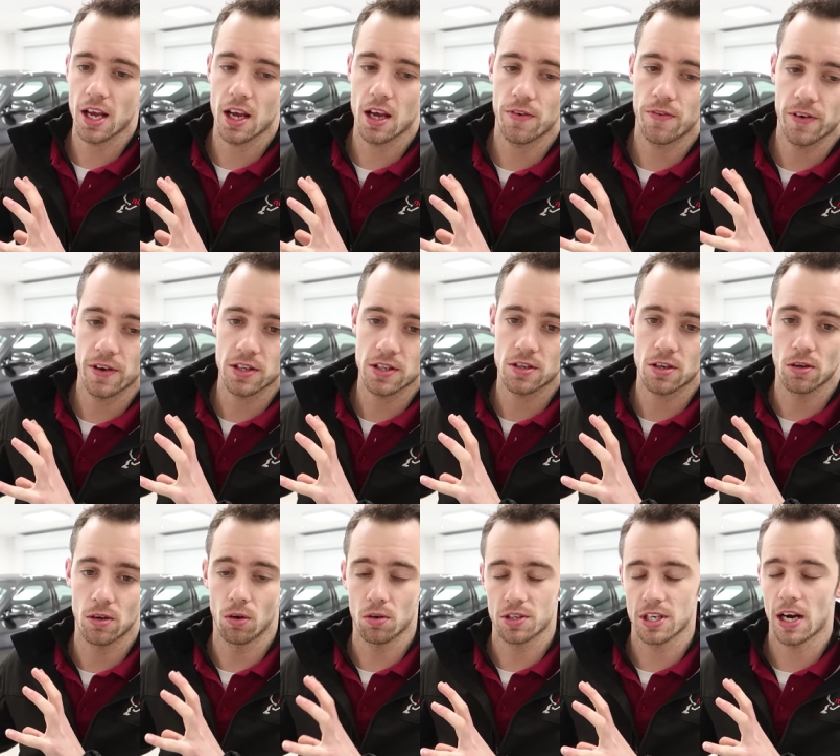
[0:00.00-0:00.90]
if
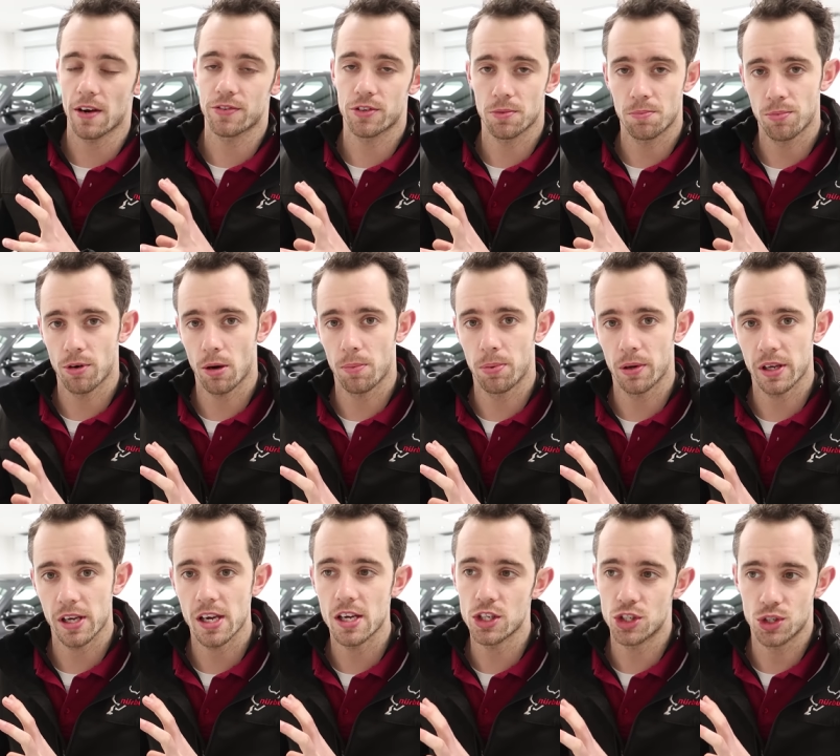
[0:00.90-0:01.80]
it's looked after
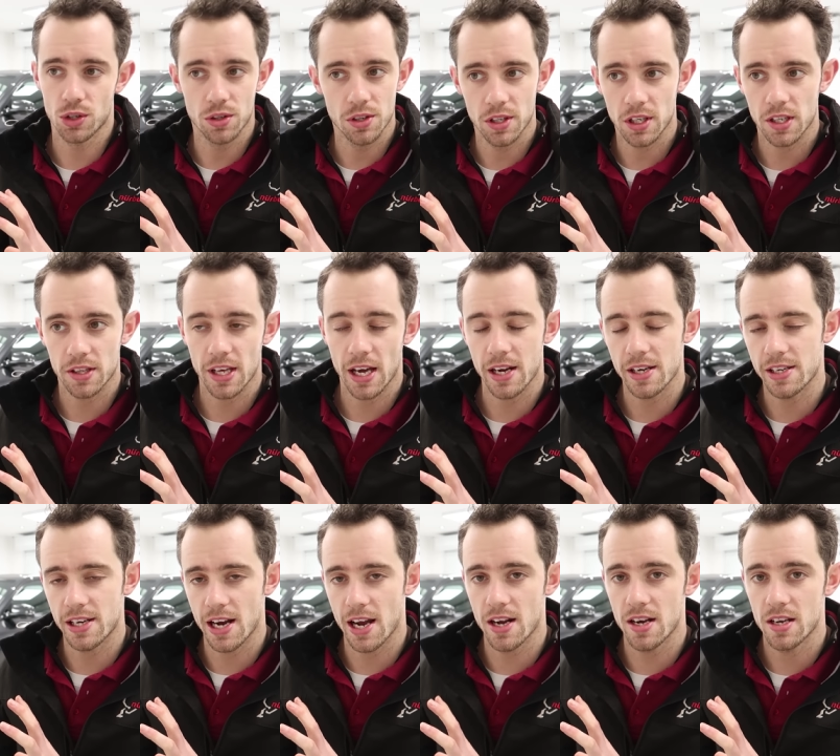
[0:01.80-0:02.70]
properly it shouldn't need that
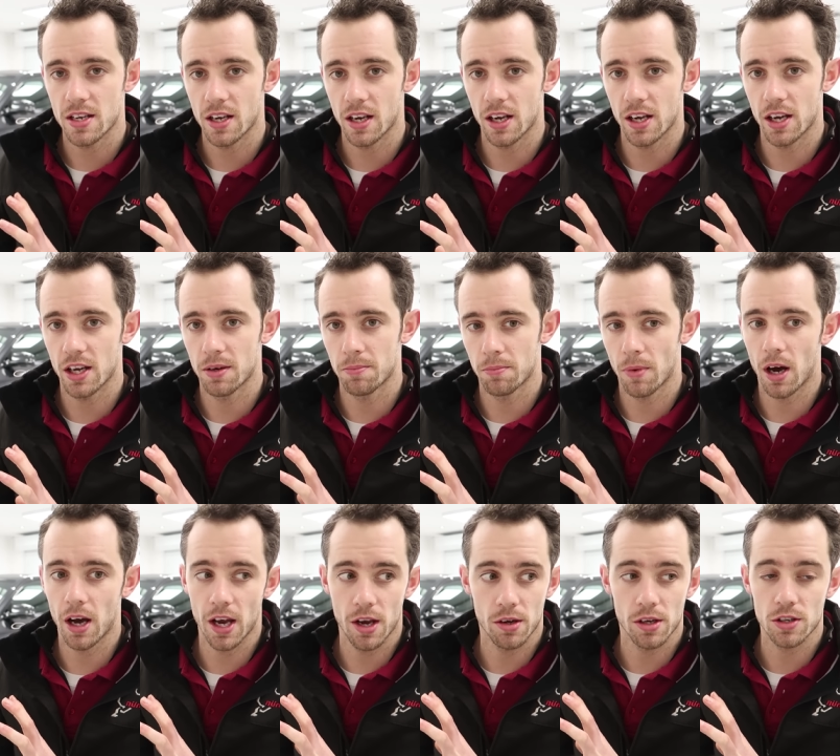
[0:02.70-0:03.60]
again it
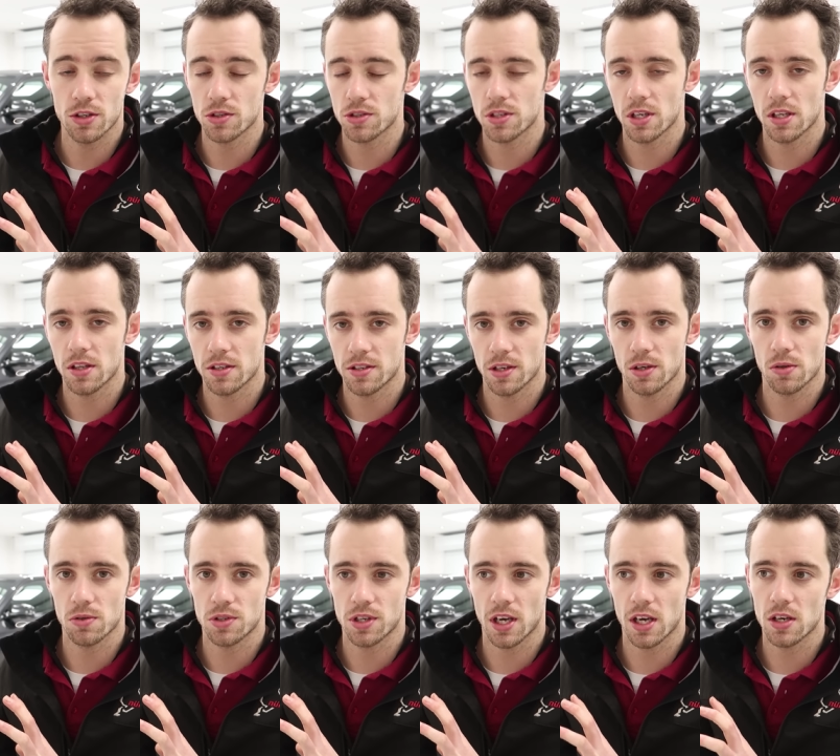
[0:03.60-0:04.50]
might only just need a
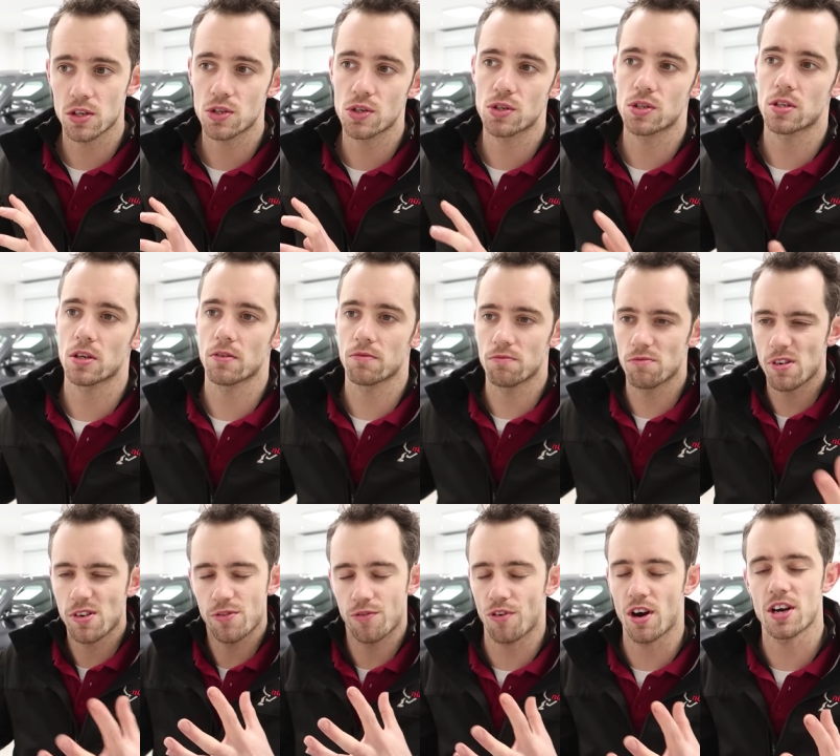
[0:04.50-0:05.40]
single stage just to
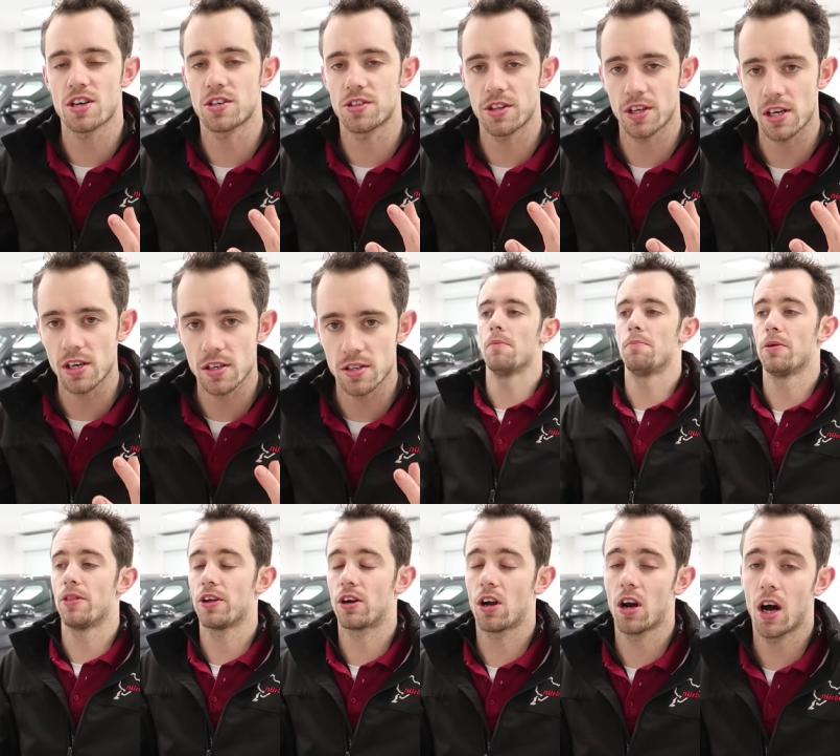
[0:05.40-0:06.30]
refresh things
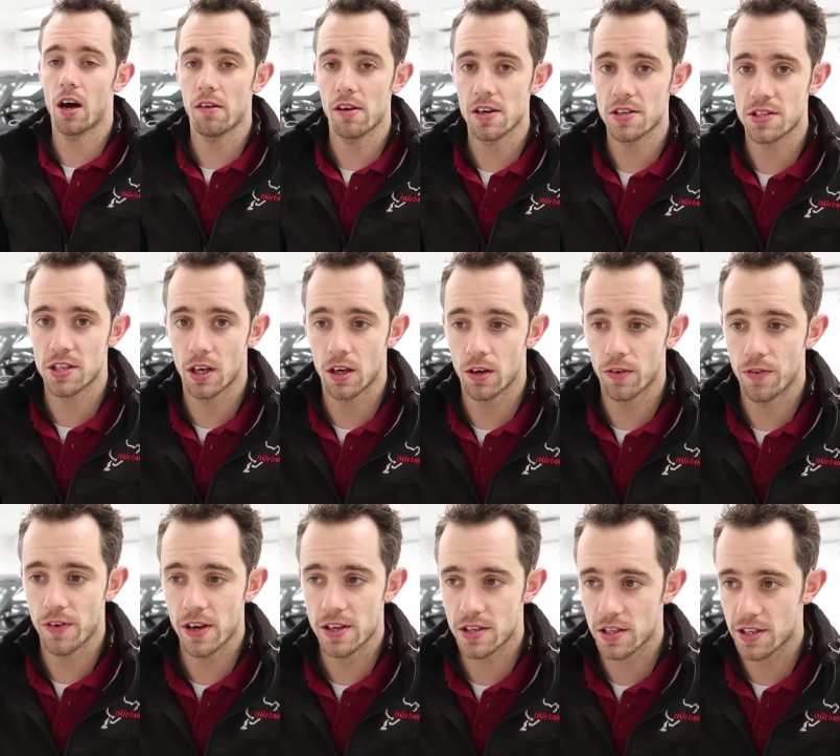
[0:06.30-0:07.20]
but the car
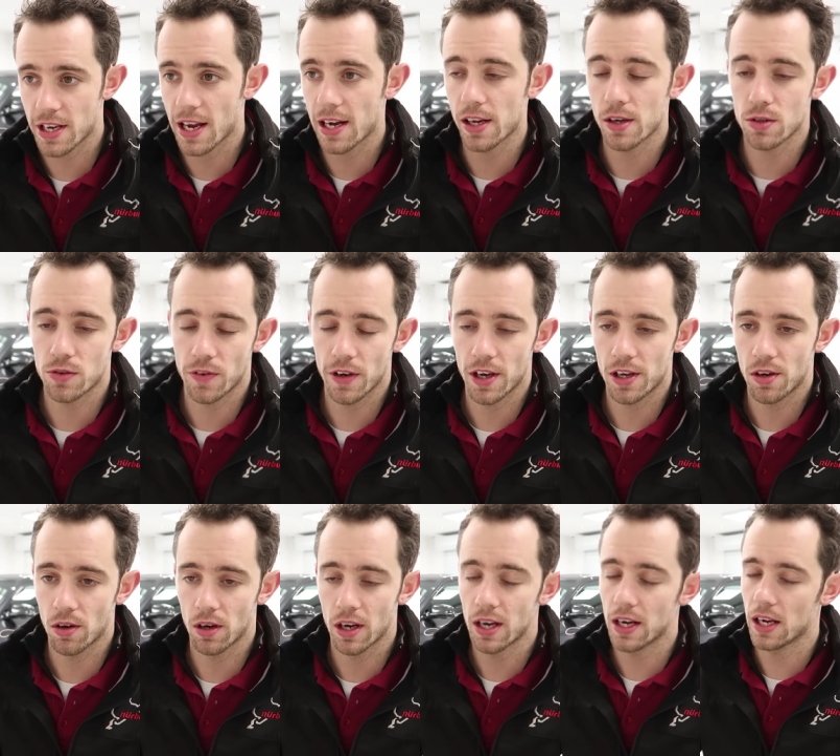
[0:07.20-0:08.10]
itself it's a daily use
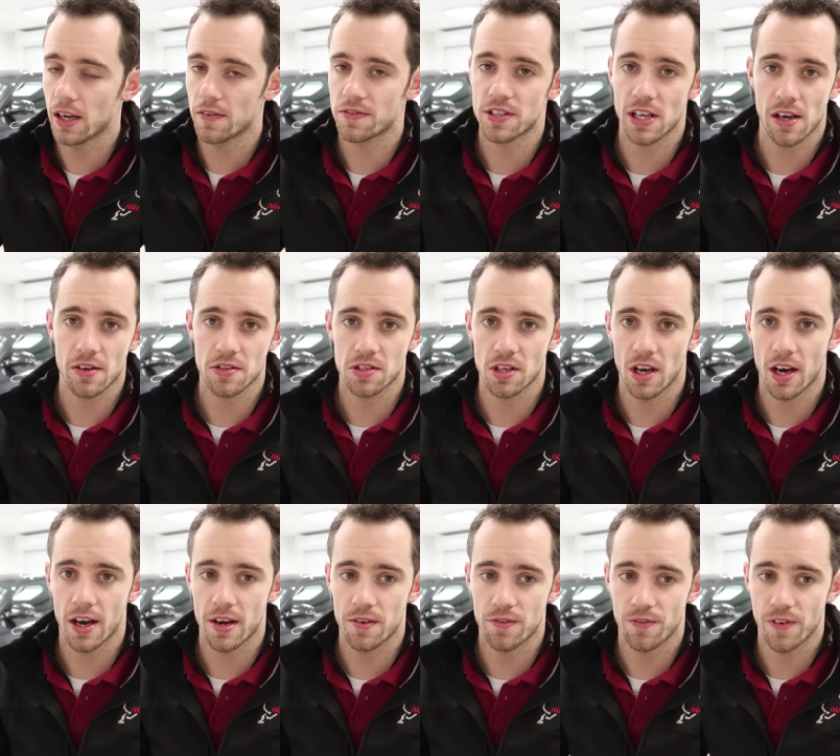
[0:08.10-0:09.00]
vehicle it lives
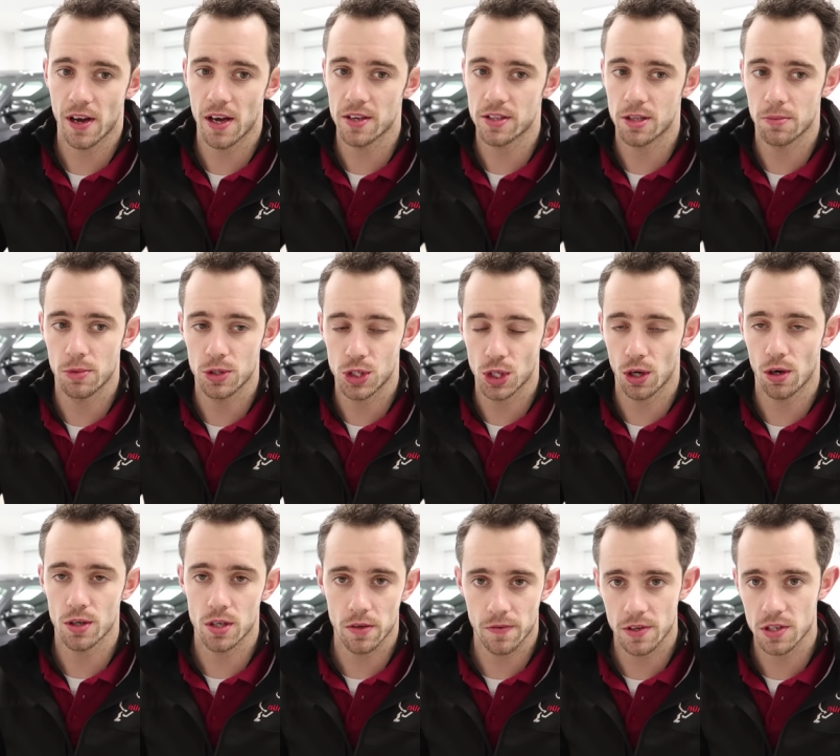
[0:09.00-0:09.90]
outside in fact the
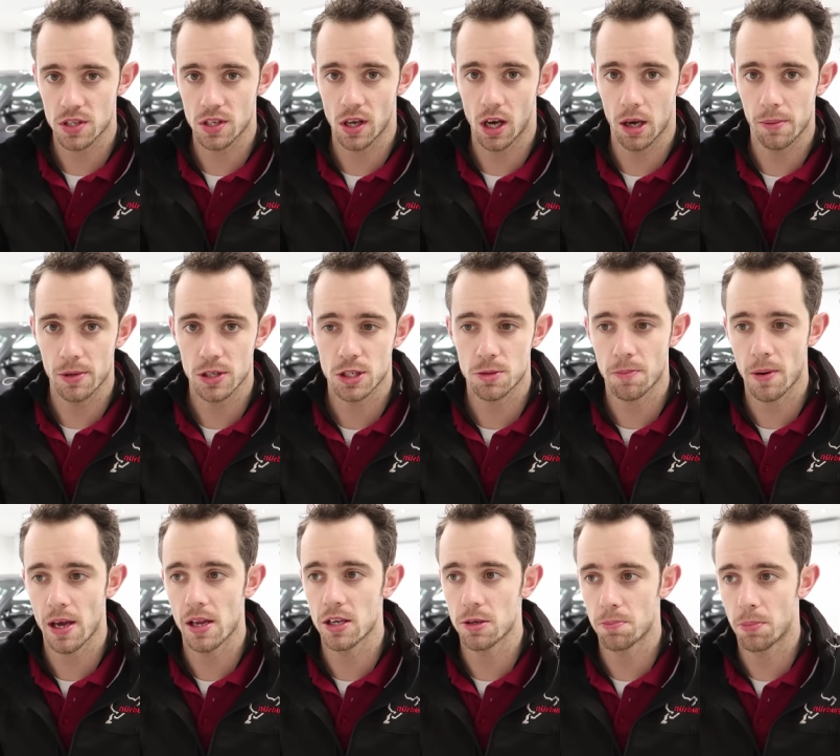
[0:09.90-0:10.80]
majority of its time is
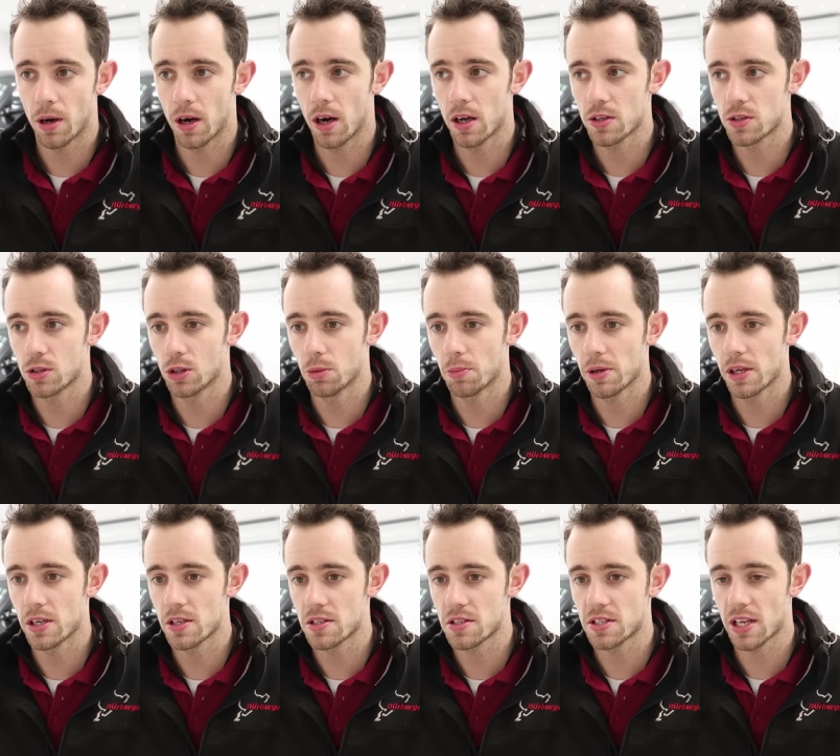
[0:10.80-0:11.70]
spent parked up
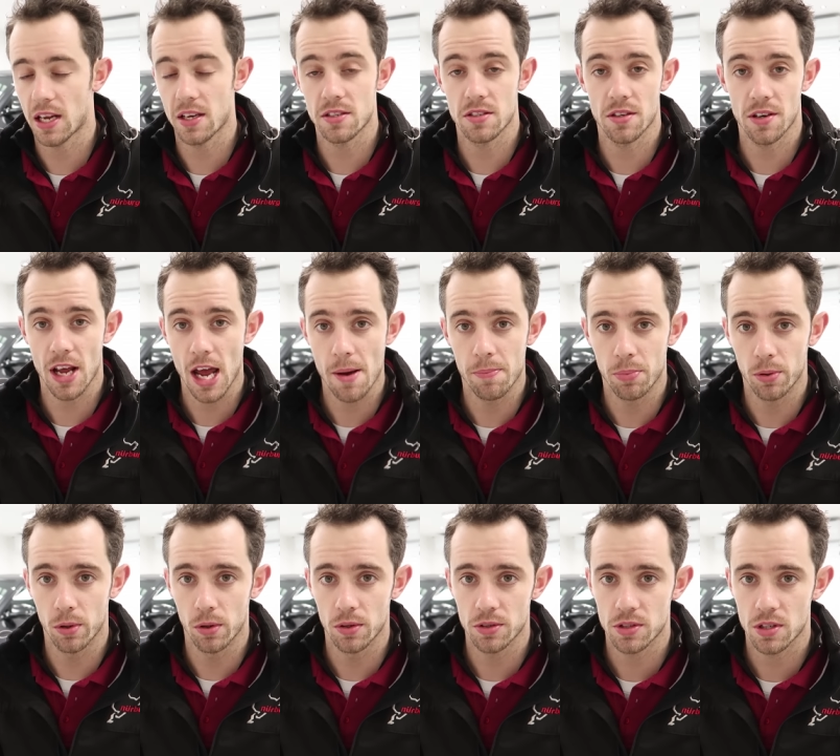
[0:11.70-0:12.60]
in Stansted
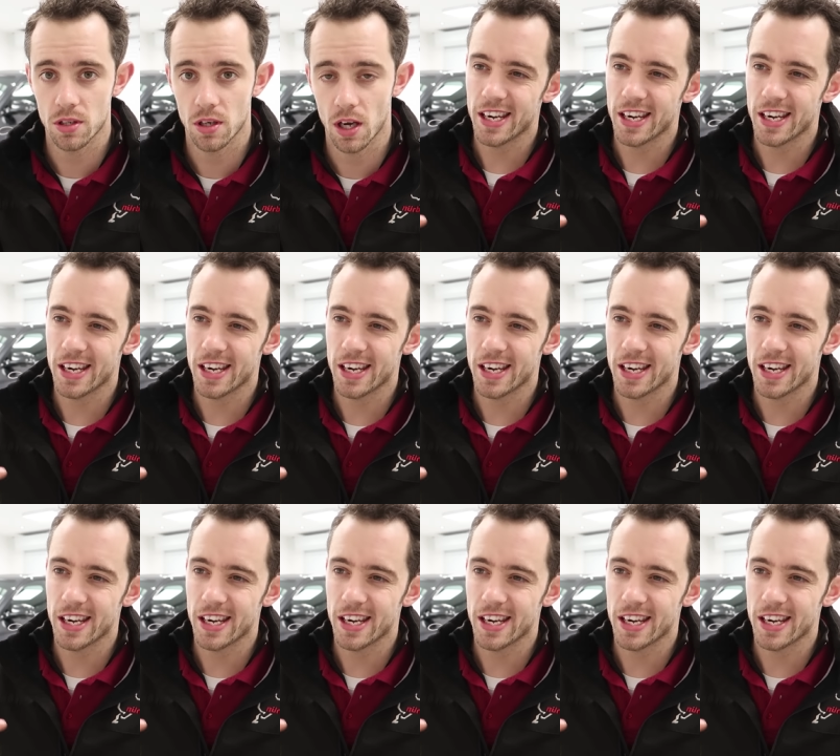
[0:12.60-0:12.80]
Airport